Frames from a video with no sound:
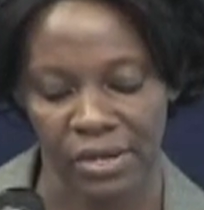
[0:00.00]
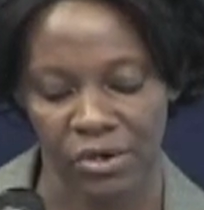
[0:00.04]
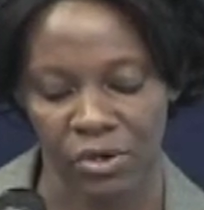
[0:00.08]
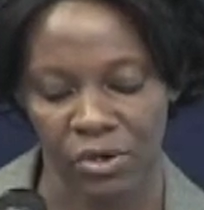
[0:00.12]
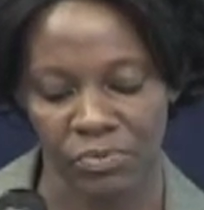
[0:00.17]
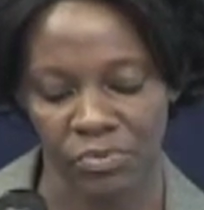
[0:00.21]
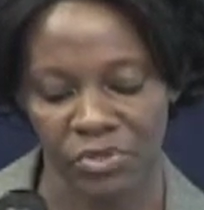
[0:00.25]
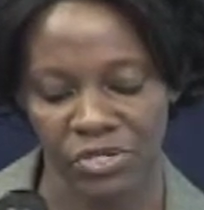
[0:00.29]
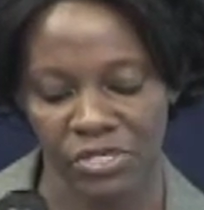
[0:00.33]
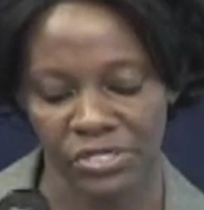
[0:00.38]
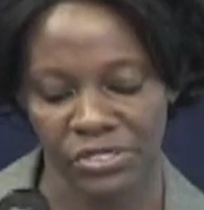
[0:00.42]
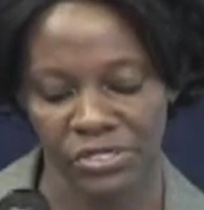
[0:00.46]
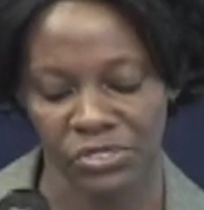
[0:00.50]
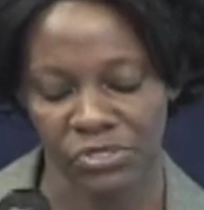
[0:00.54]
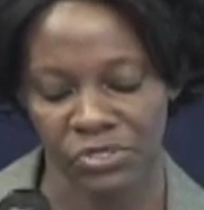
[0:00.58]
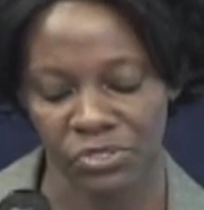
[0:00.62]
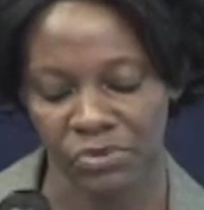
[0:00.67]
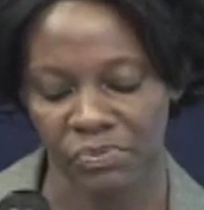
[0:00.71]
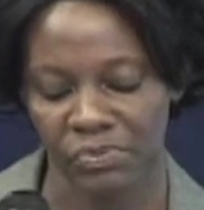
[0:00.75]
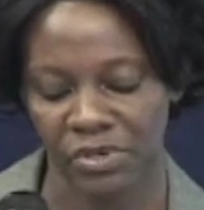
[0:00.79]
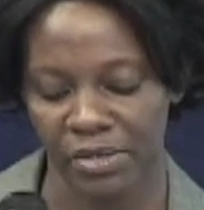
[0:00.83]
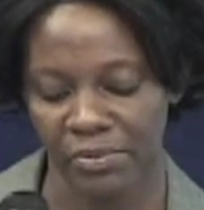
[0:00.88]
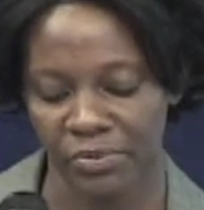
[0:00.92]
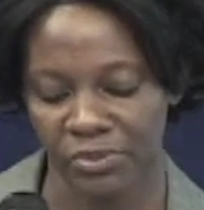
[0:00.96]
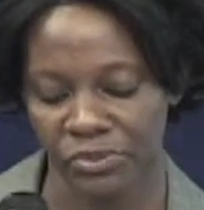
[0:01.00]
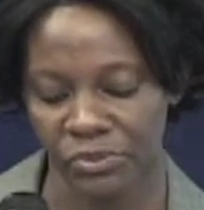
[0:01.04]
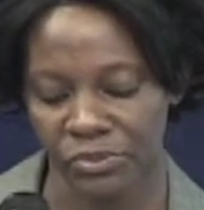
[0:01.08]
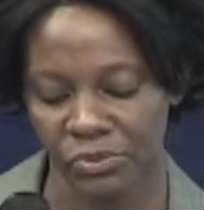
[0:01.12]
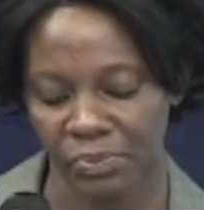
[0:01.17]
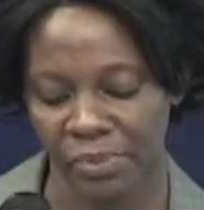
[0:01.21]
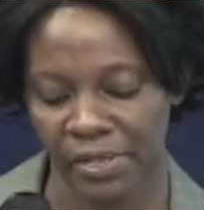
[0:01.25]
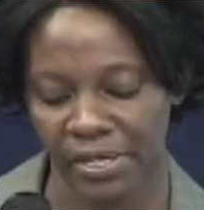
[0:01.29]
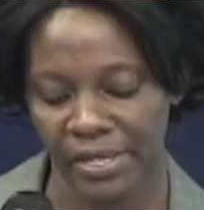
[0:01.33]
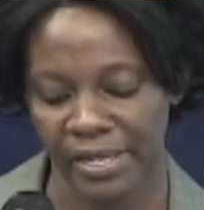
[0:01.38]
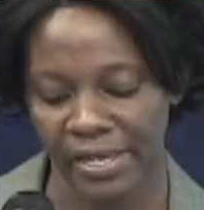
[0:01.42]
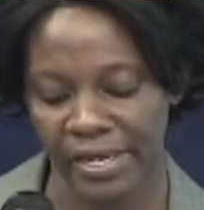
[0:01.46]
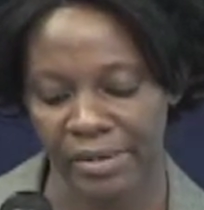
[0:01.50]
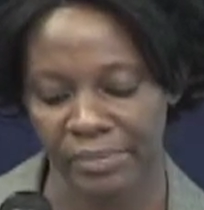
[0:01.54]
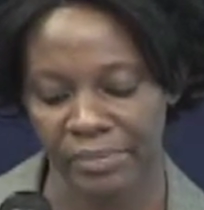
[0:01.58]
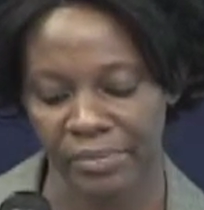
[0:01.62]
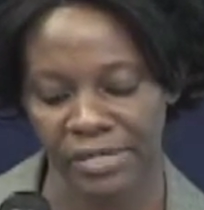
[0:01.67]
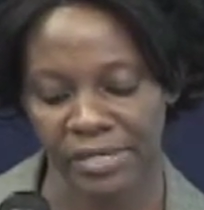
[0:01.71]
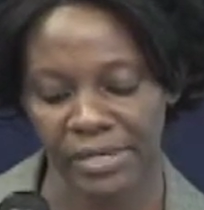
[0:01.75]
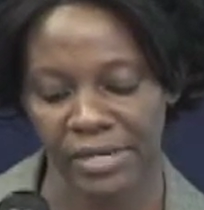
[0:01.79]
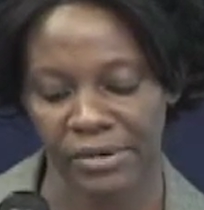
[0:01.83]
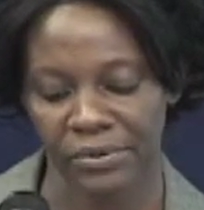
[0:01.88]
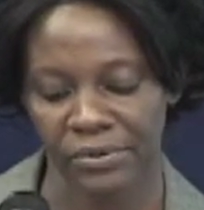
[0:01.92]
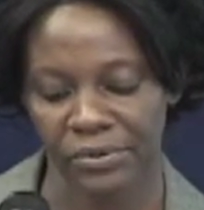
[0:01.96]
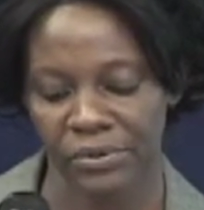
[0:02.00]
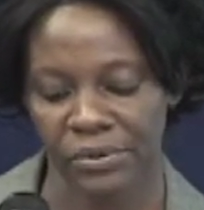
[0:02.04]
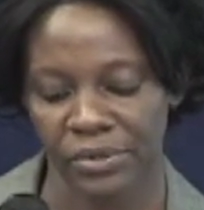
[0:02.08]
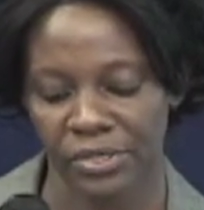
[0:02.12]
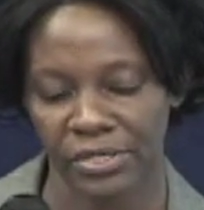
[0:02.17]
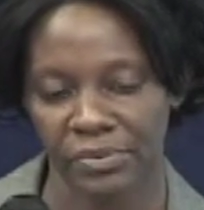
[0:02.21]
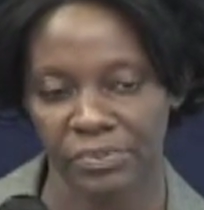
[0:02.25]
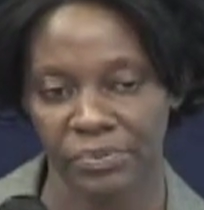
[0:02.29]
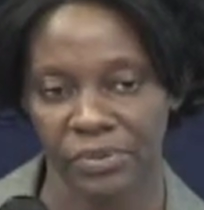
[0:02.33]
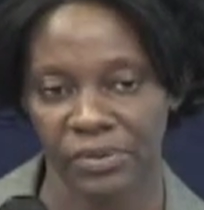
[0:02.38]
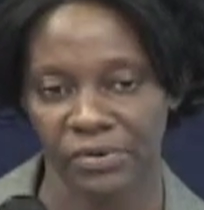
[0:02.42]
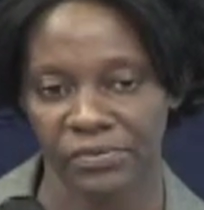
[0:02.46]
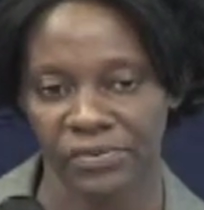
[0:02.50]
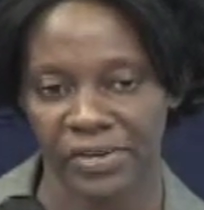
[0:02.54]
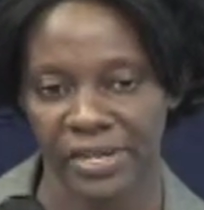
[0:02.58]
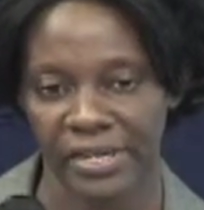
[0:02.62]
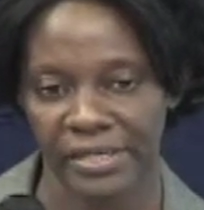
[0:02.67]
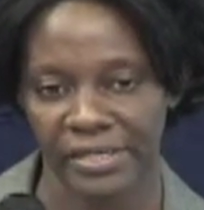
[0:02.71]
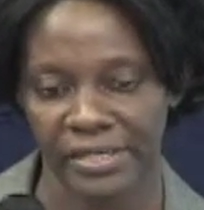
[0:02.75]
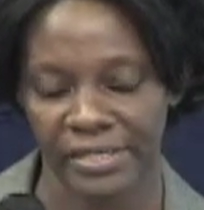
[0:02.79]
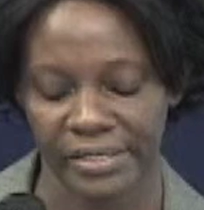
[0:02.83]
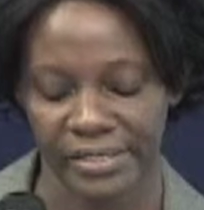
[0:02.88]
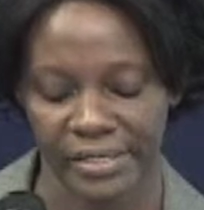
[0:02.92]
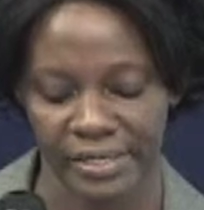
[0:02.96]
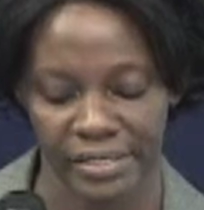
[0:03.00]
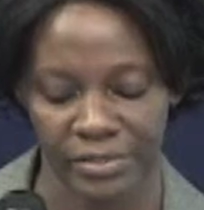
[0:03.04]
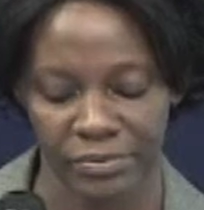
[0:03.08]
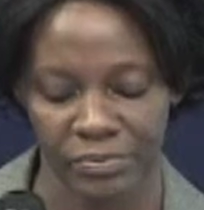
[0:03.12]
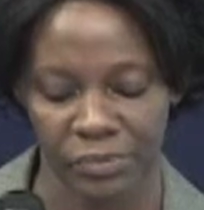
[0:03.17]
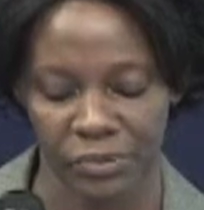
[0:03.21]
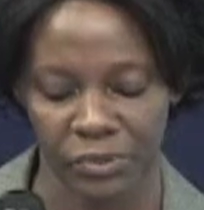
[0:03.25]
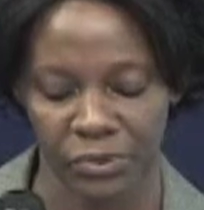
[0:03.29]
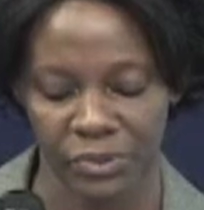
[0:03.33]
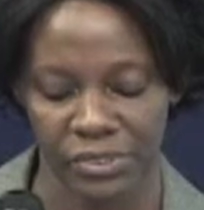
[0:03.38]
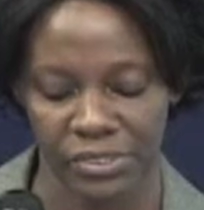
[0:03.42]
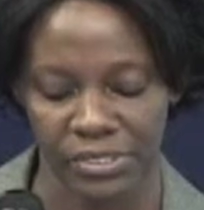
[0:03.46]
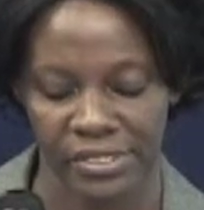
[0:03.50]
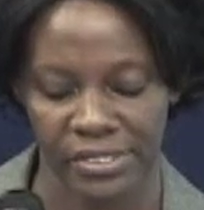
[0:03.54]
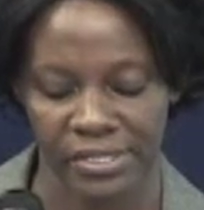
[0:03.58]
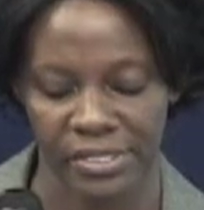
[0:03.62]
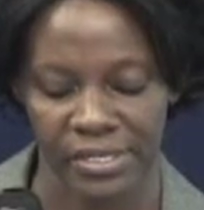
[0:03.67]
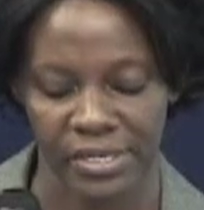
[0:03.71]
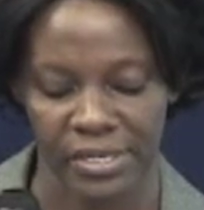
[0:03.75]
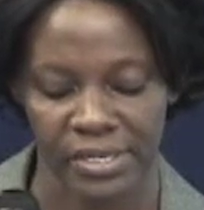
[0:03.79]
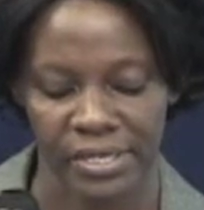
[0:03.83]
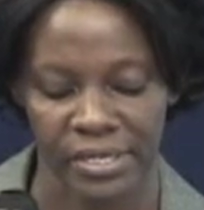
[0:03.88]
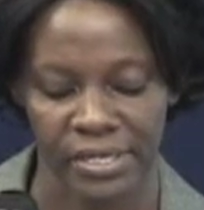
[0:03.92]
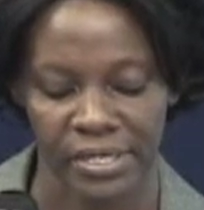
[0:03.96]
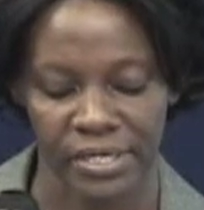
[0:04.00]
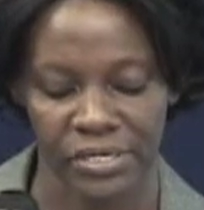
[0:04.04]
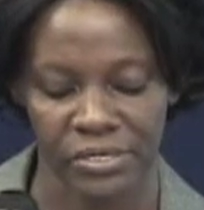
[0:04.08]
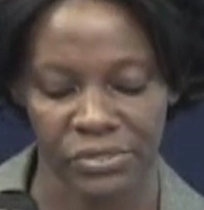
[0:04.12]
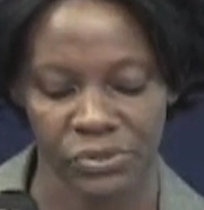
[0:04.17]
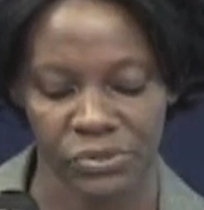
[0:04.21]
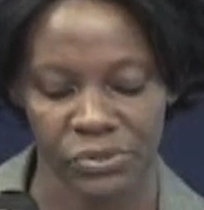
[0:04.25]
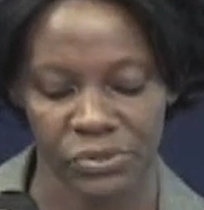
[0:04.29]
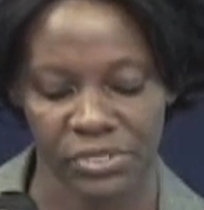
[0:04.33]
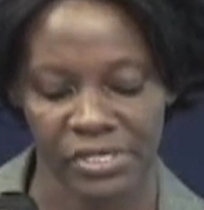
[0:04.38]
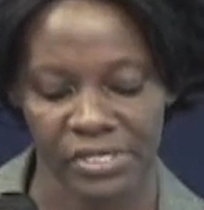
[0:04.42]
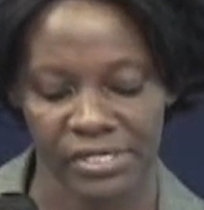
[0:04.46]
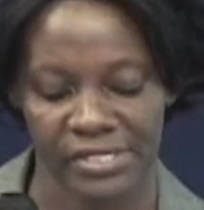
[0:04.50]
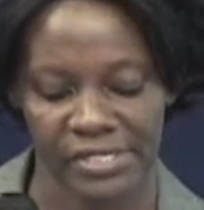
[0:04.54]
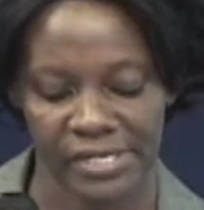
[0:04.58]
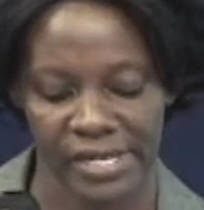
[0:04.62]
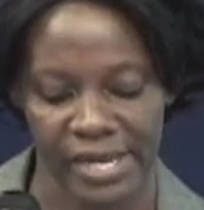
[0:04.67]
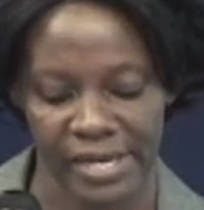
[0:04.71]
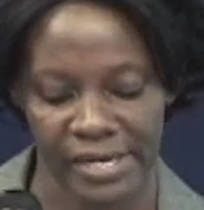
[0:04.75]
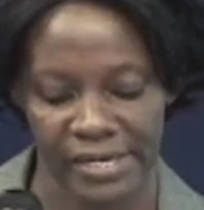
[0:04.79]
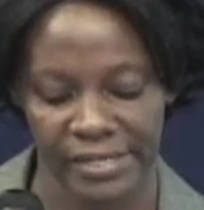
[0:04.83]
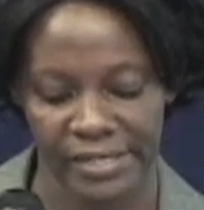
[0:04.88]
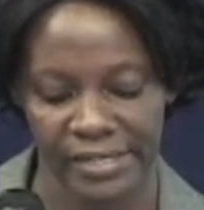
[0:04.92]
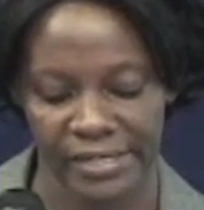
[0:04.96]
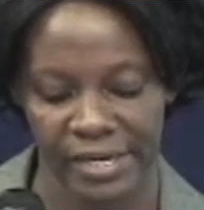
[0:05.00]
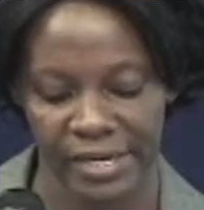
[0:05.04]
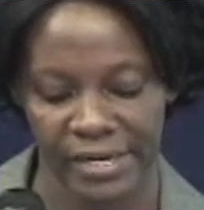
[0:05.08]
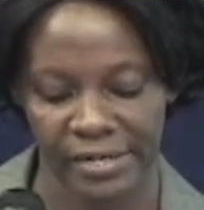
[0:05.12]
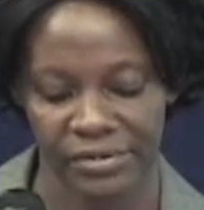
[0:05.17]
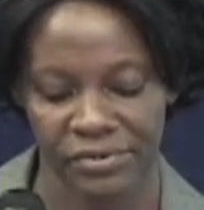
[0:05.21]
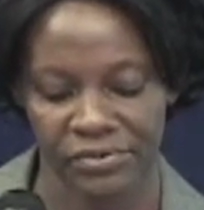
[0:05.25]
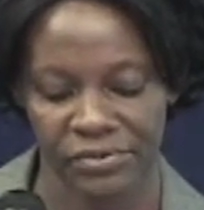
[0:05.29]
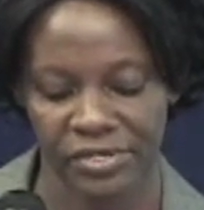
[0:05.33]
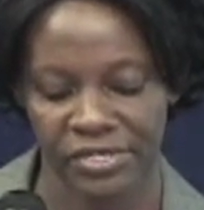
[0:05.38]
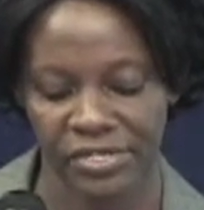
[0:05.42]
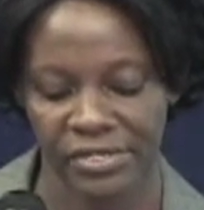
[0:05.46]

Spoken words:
Community should be able to play a bigger role in providing input into design and